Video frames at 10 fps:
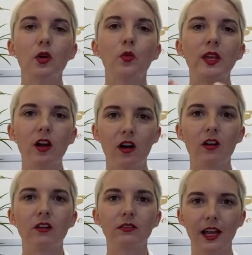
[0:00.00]
we
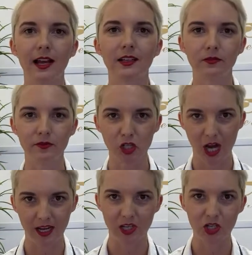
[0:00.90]
all kind of
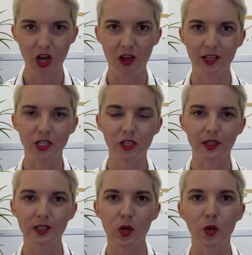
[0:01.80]
changed onto
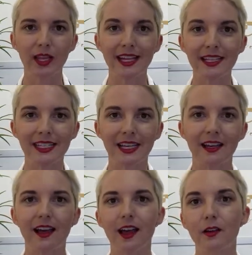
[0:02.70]
this whole
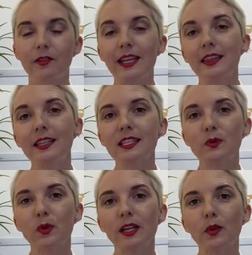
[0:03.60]
idea of in the
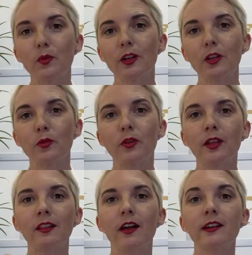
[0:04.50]
spring, we're gonna roll the
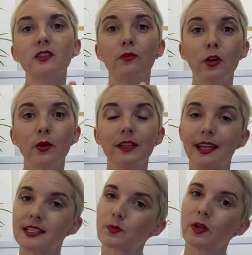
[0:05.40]
clocks forward,
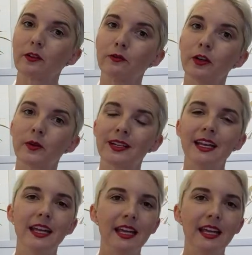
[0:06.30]
that's spring forward,